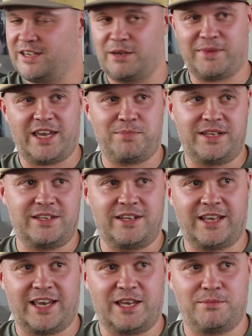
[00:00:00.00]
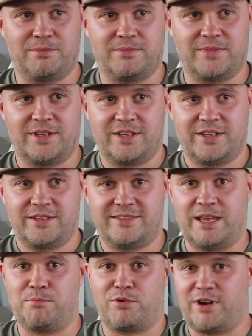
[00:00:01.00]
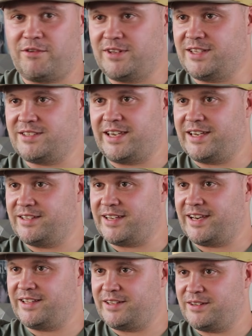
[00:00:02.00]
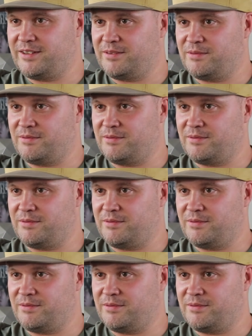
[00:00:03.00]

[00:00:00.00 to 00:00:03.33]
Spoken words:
In my opinion, I'm temporarily staying in Thailand.